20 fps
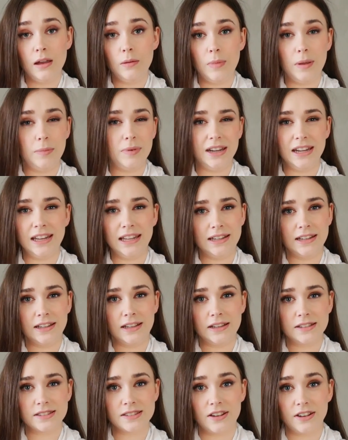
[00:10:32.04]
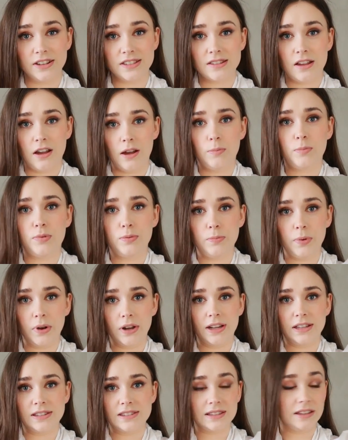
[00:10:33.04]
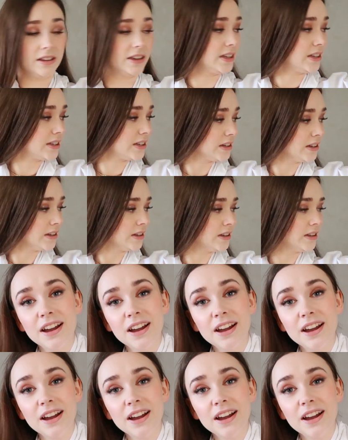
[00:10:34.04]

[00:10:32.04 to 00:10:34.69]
maybe needing a size up, but it's like,